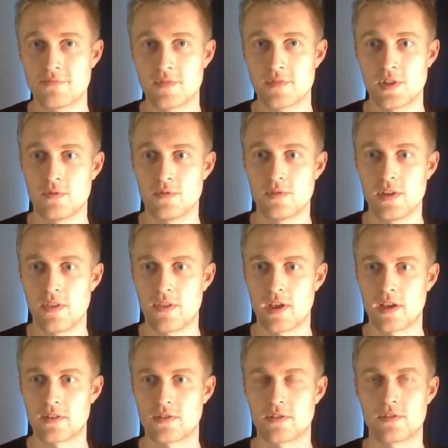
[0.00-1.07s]
You need
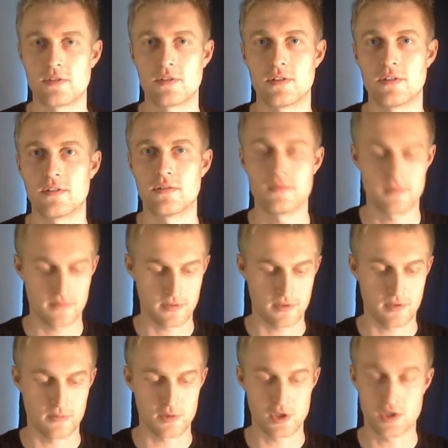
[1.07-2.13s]
that on your
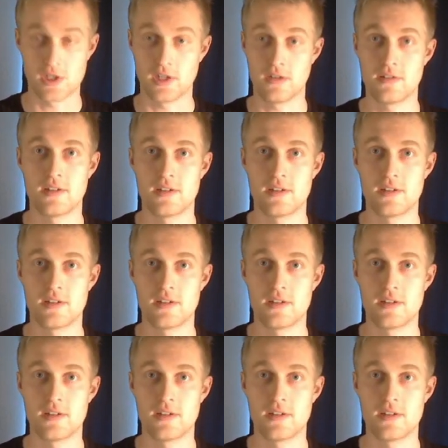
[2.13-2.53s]
machine.